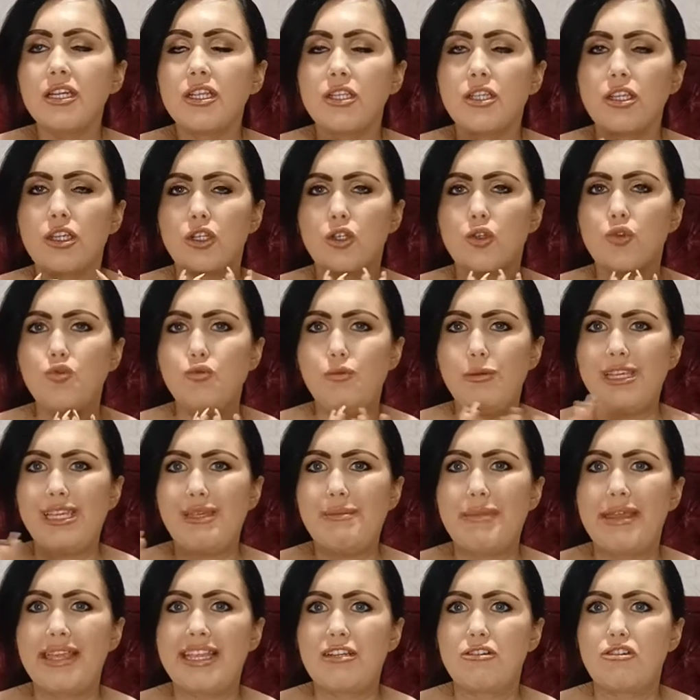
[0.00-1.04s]
just really
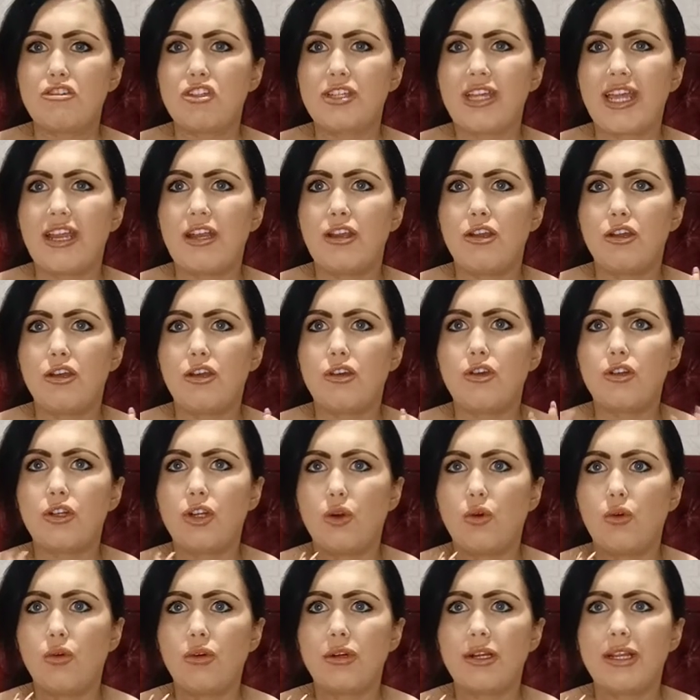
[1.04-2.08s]
make your skin look
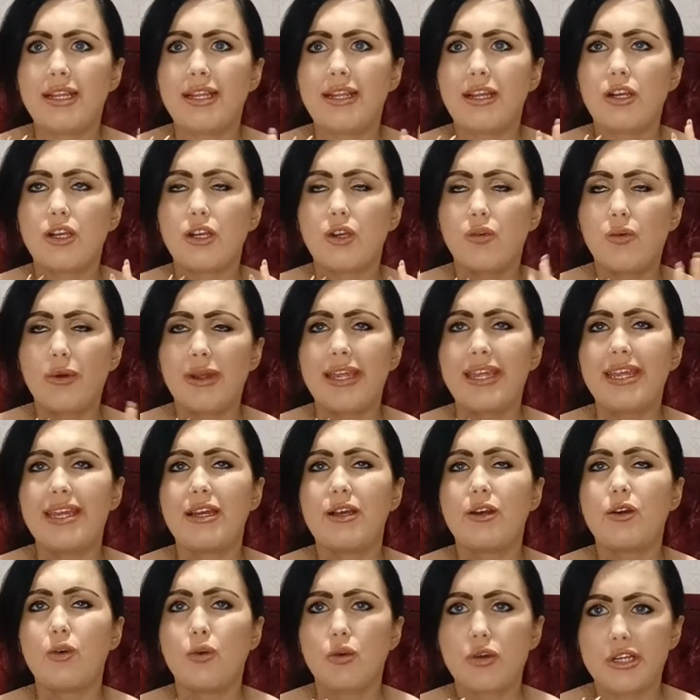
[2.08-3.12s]
glowy
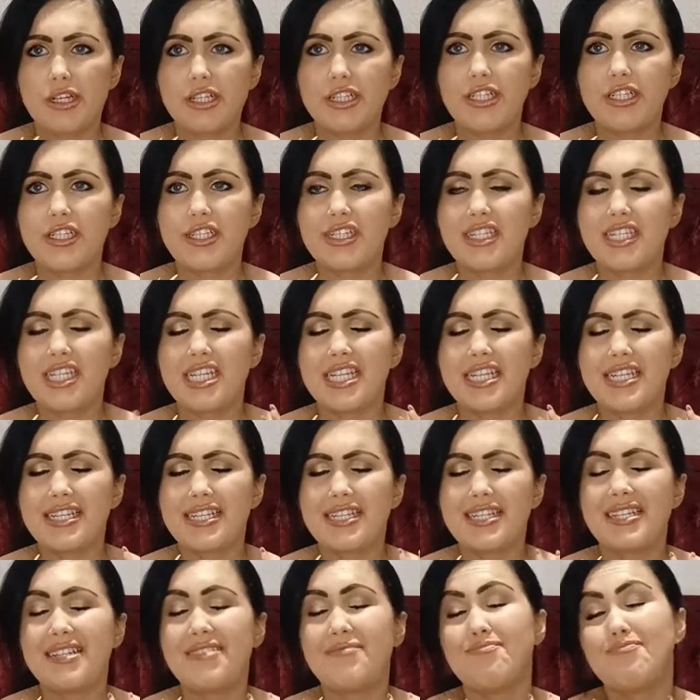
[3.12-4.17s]
and gorgeous,
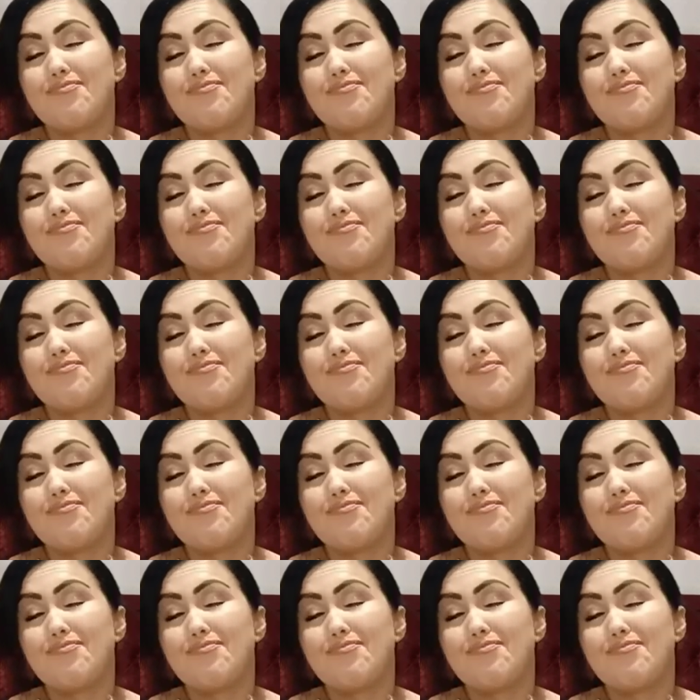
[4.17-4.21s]
and